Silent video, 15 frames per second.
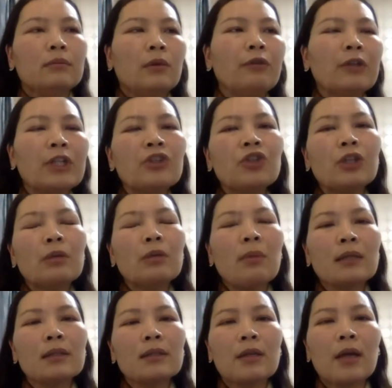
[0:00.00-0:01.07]
within 3
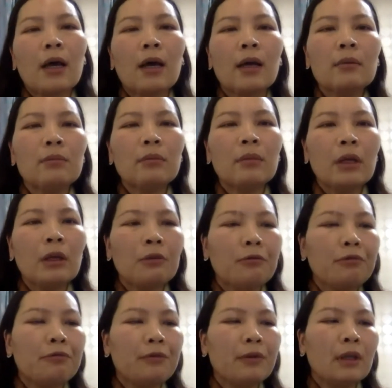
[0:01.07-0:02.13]
months' time,
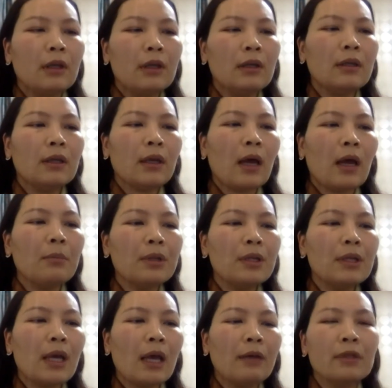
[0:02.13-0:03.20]
if the
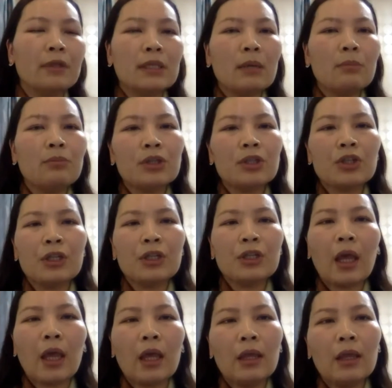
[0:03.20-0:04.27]
company had the same position
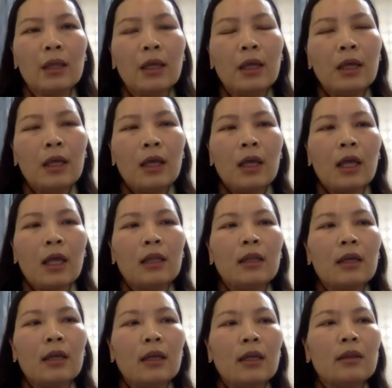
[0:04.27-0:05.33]
again, and
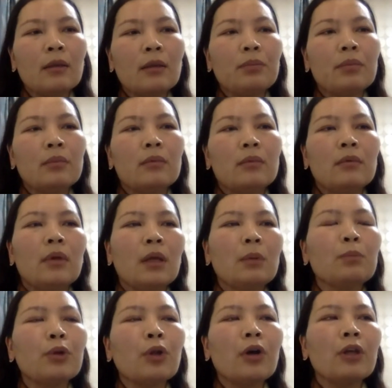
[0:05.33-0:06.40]
the
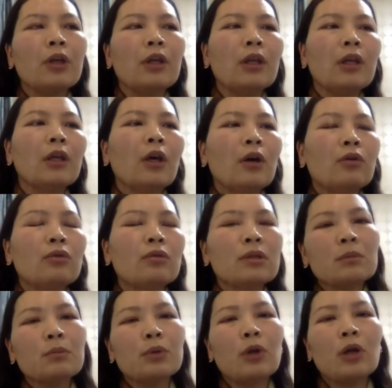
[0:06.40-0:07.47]
employee whose
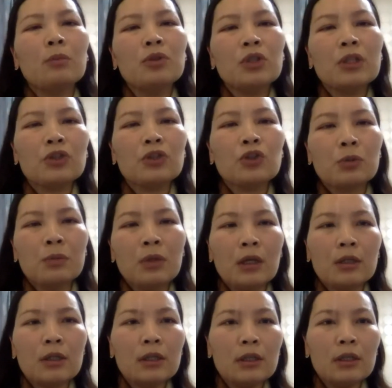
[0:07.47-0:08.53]
employment is
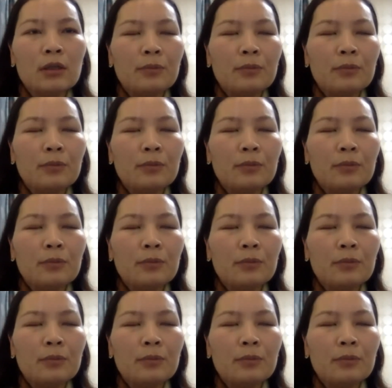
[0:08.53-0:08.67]
terminated